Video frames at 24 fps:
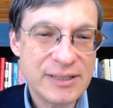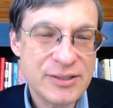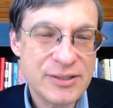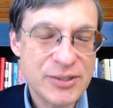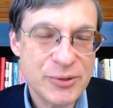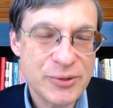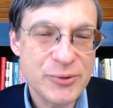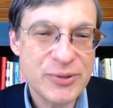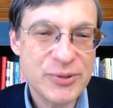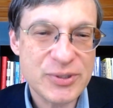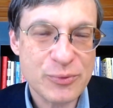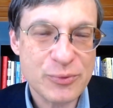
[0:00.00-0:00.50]

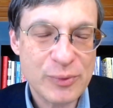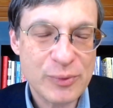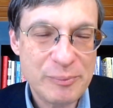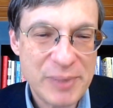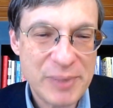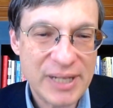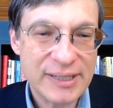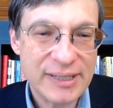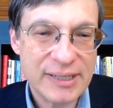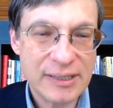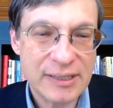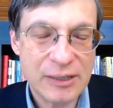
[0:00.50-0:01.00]
induced
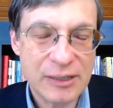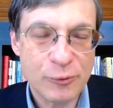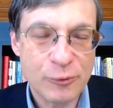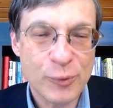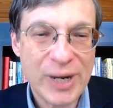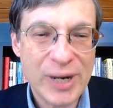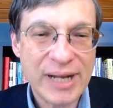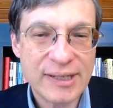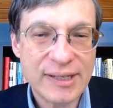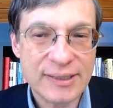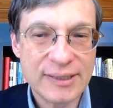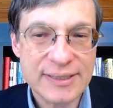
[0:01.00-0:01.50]
rebellion
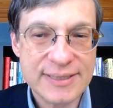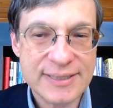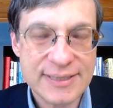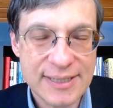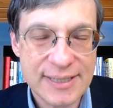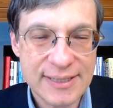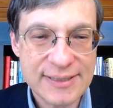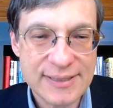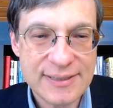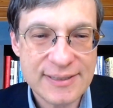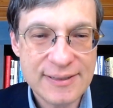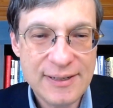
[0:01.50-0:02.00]
and
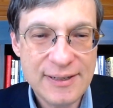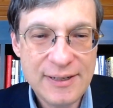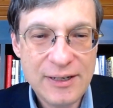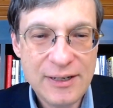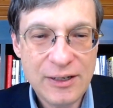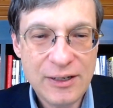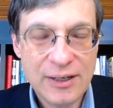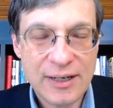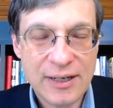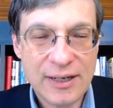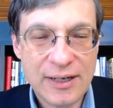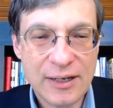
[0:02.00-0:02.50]
recklessness,
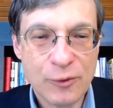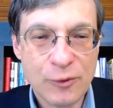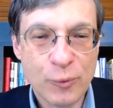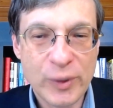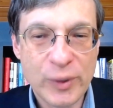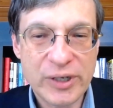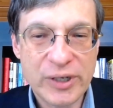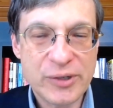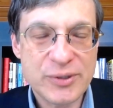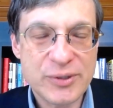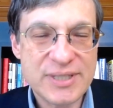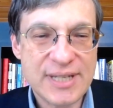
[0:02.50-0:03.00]

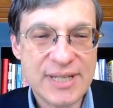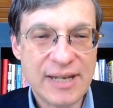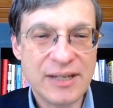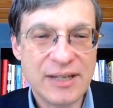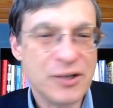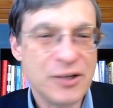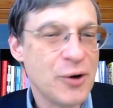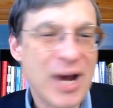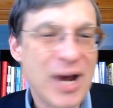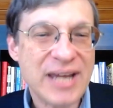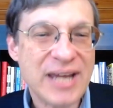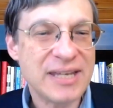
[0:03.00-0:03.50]
where you
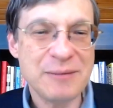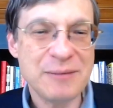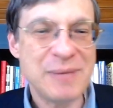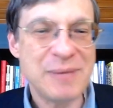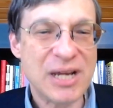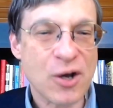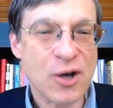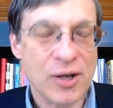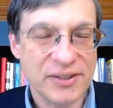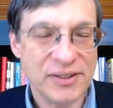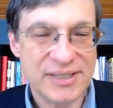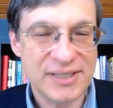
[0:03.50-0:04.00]
say, you know, I can
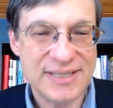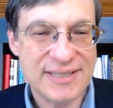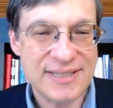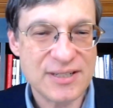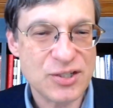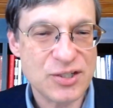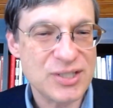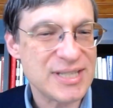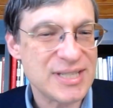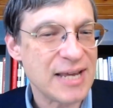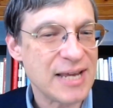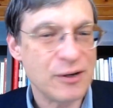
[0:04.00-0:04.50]
make all the
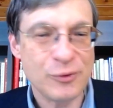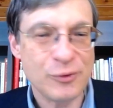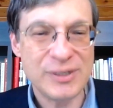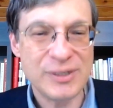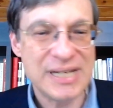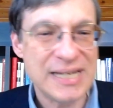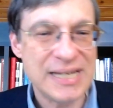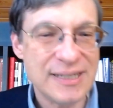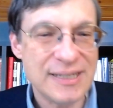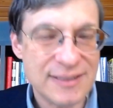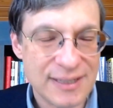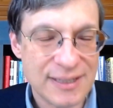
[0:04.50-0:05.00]
decisions, I
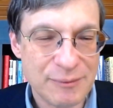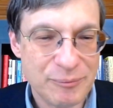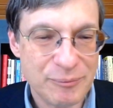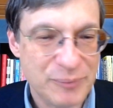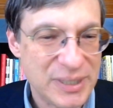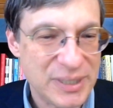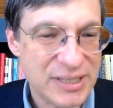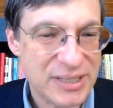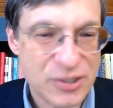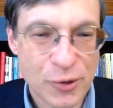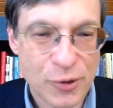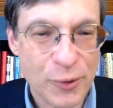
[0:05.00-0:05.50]
don't need to
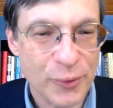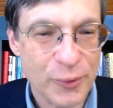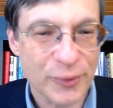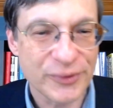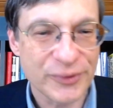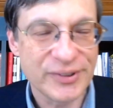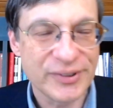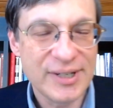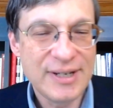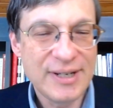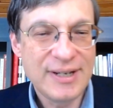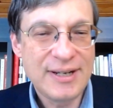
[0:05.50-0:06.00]
be
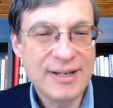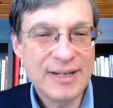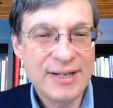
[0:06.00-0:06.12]
told.